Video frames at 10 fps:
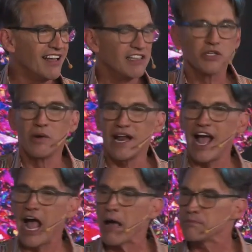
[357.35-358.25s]
So what
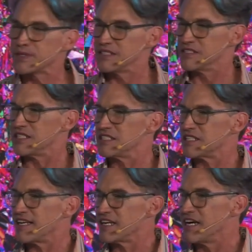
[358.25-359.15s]
happens in
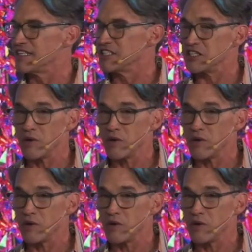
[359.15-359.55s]
psychology, what